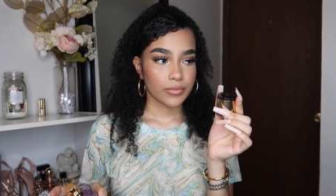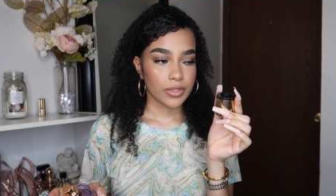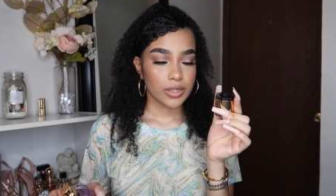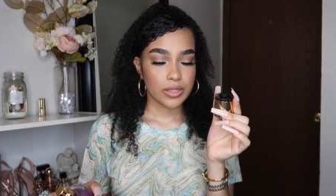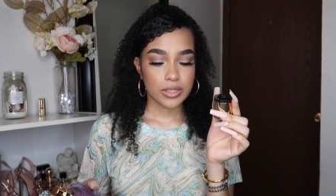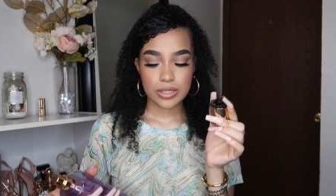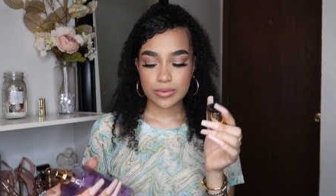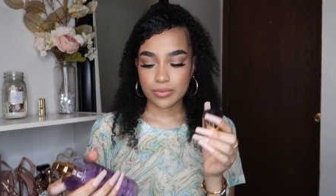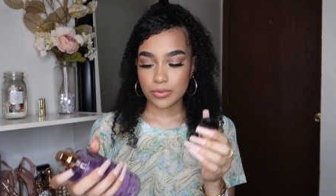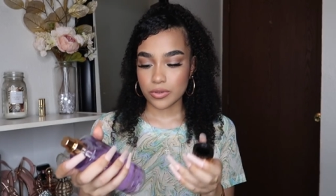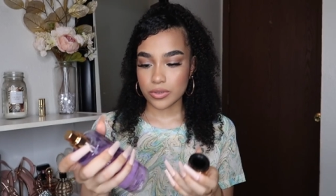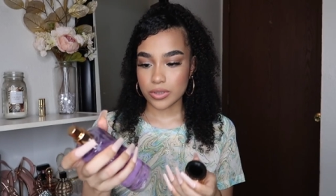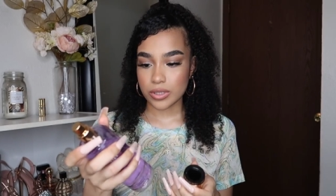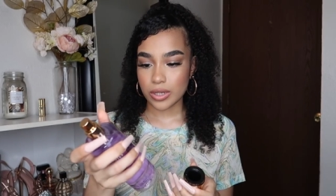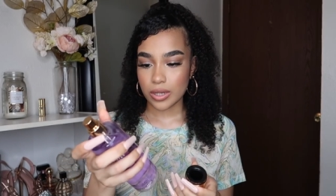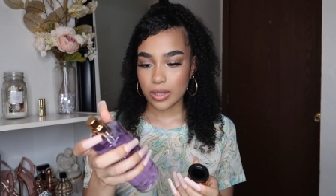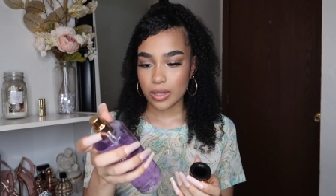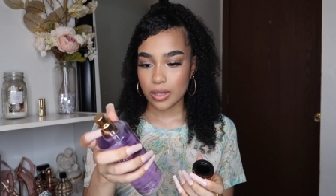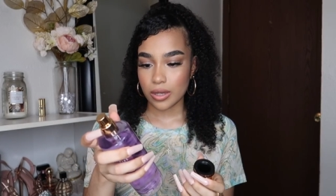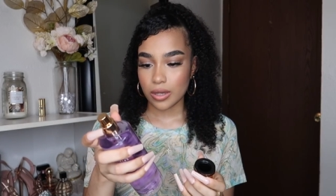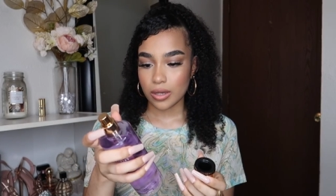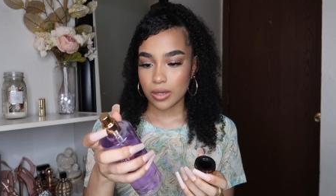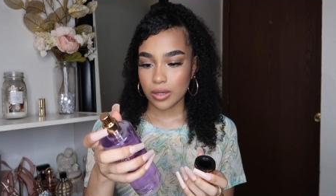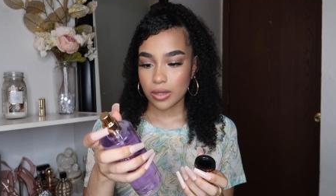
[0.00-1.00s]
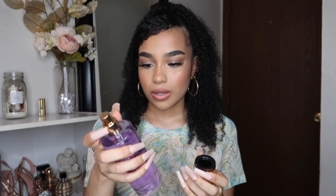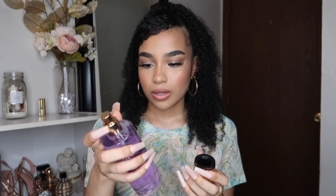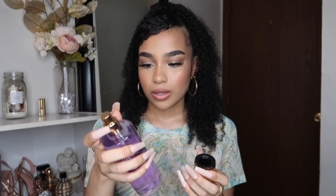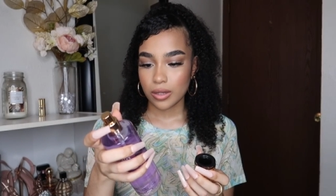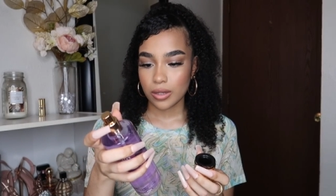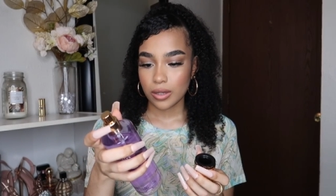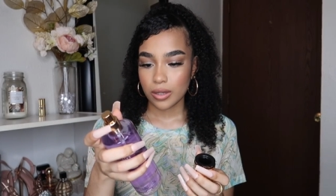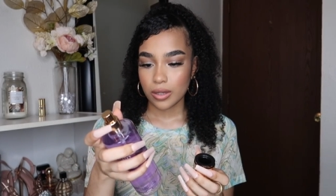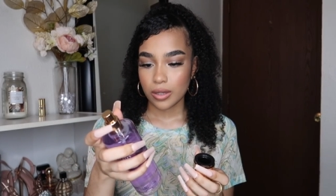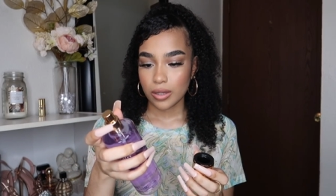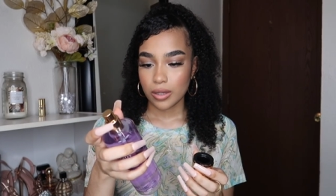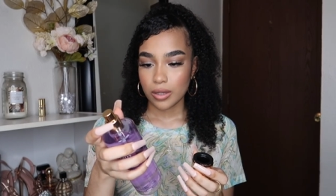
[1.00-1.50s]
It smells like,
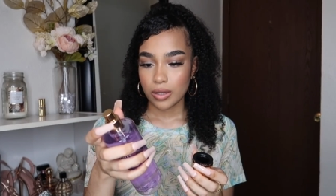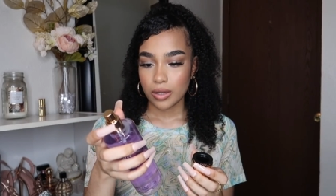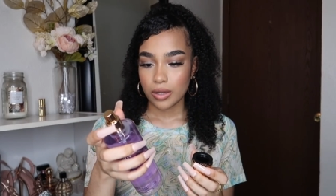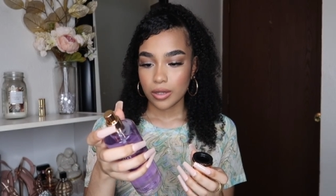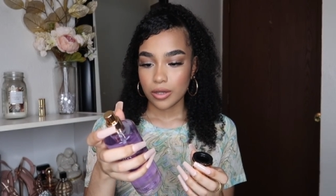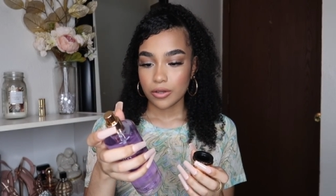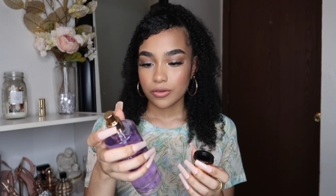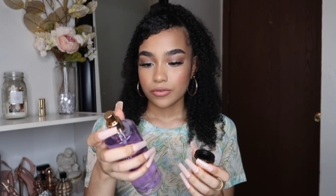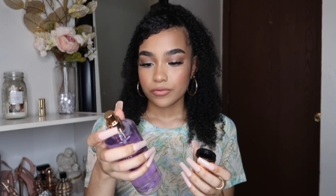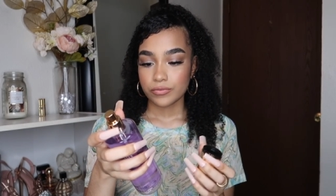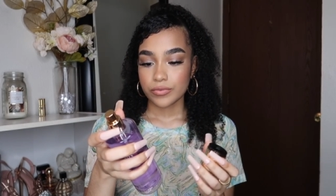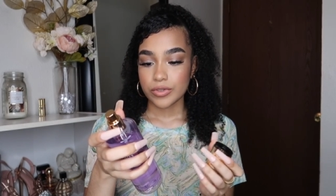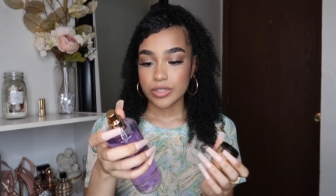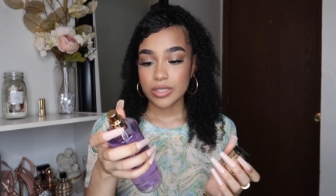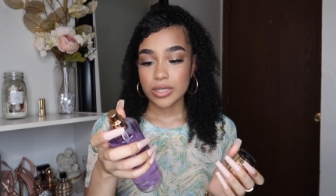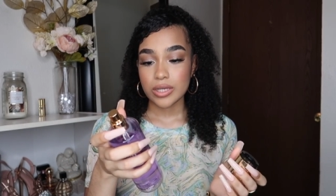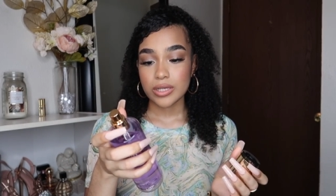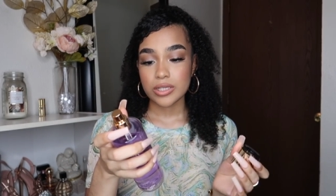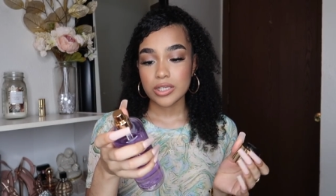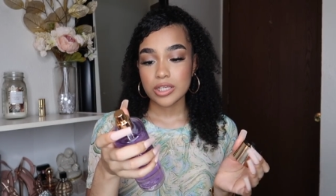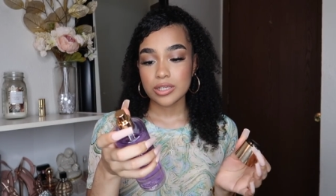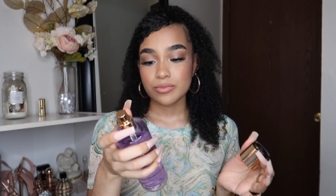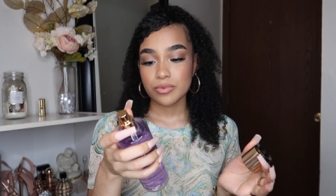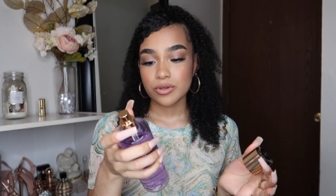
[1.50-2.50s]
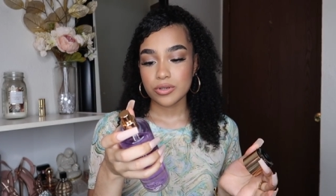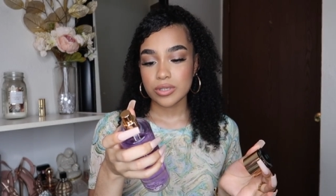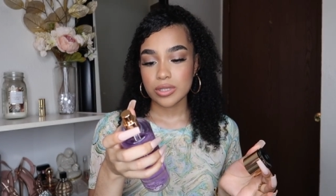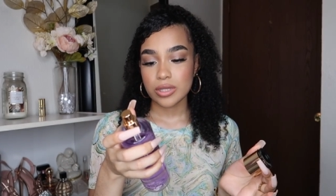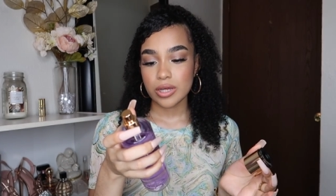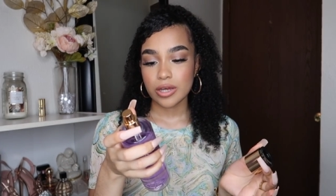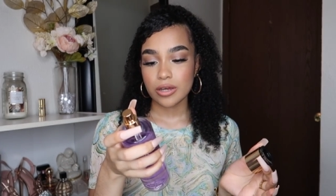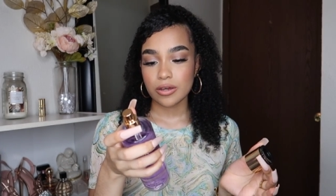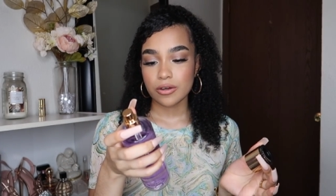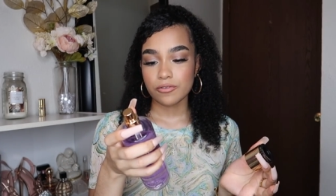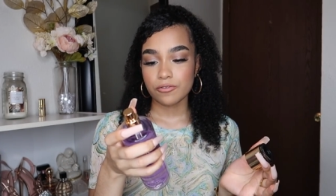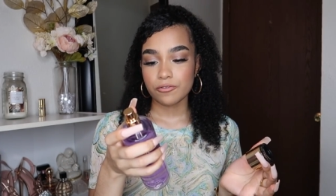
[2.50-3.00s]
it says it smells
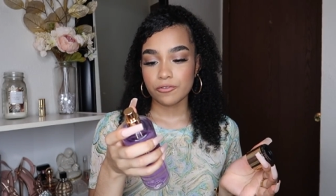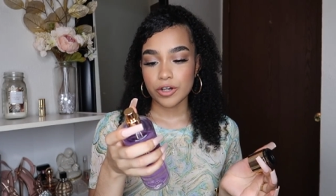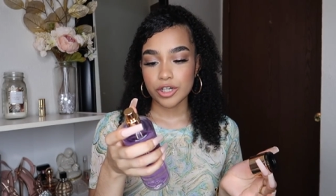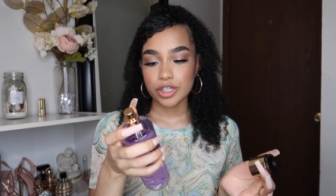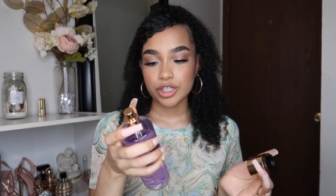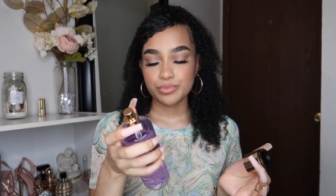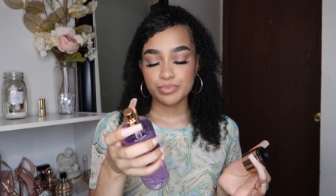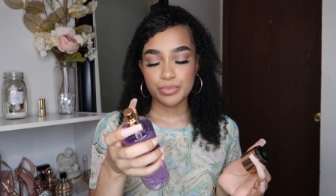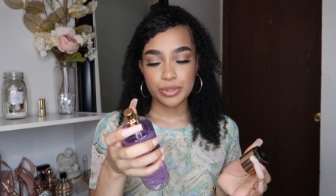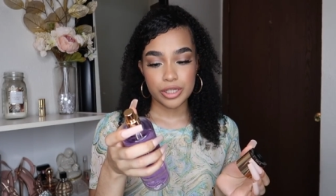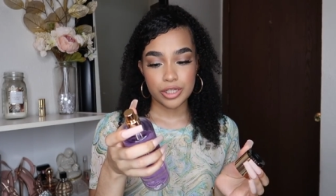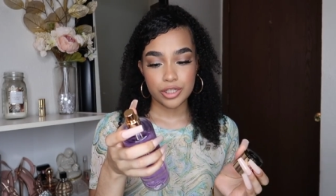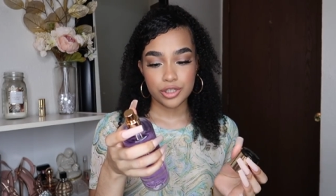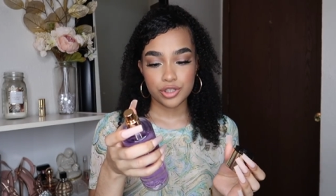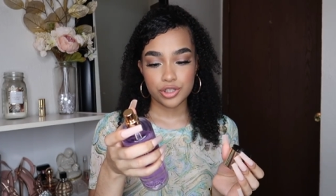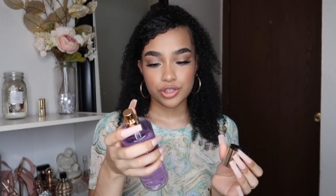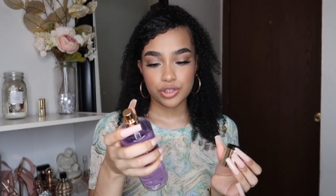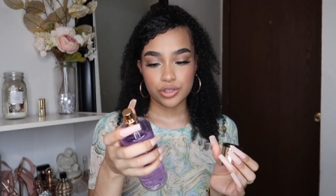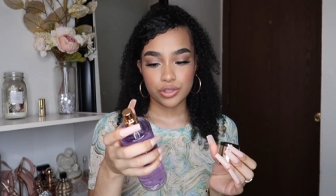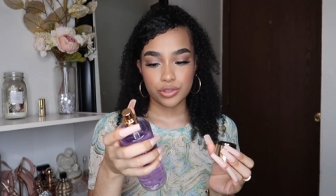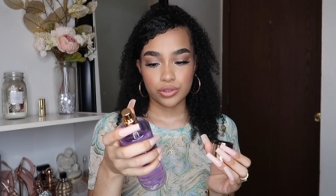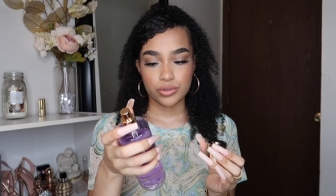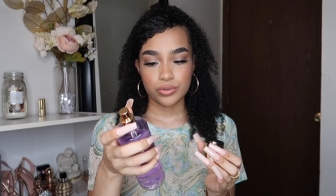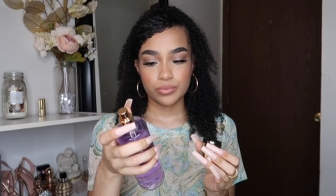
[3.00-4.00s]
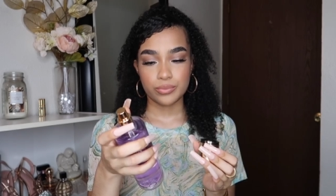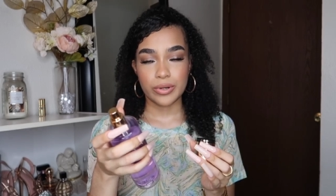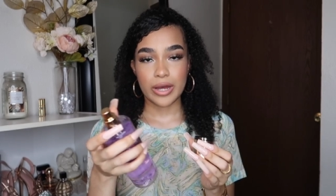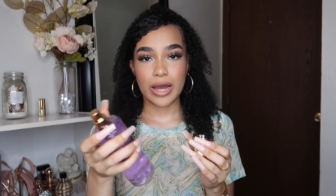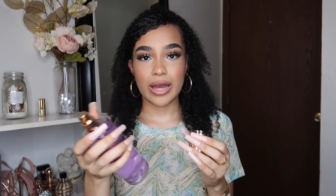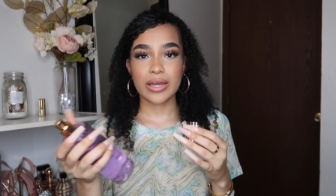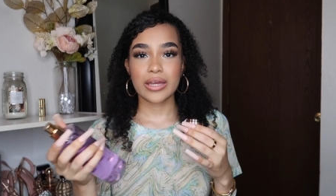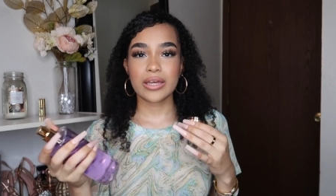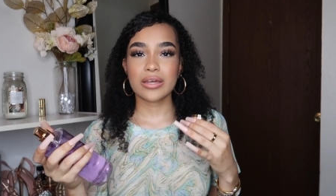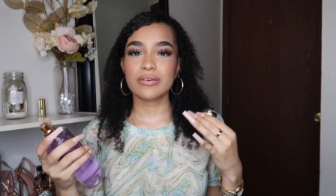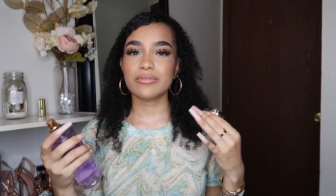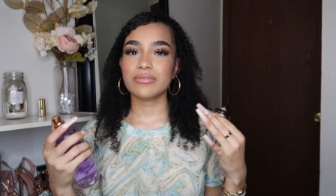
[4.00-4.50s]
like fresh peach too, but
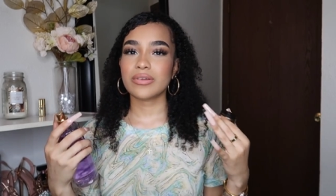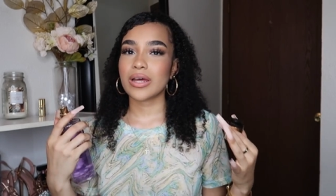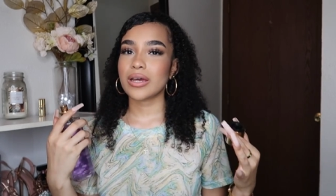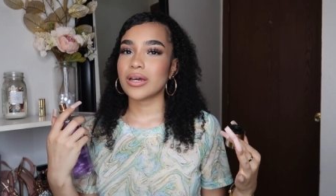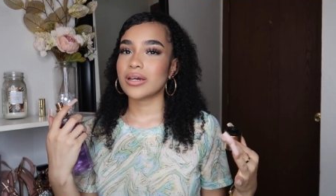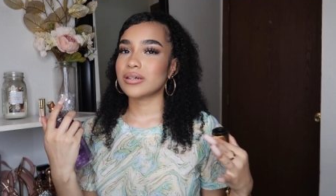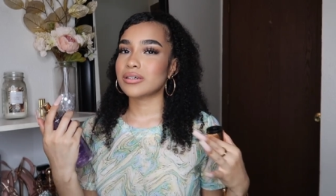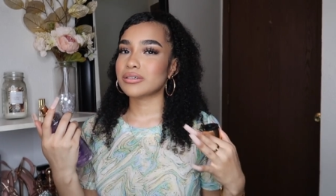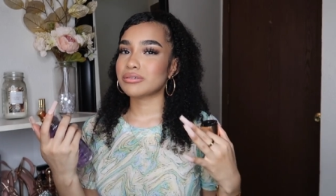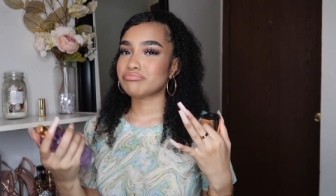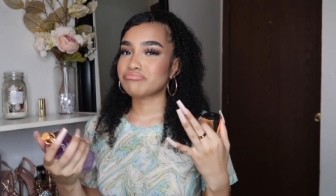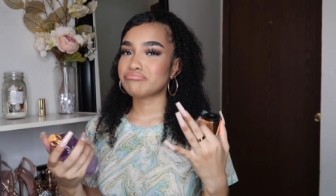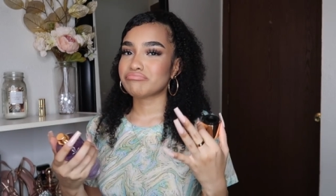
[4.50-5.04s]
I gave like,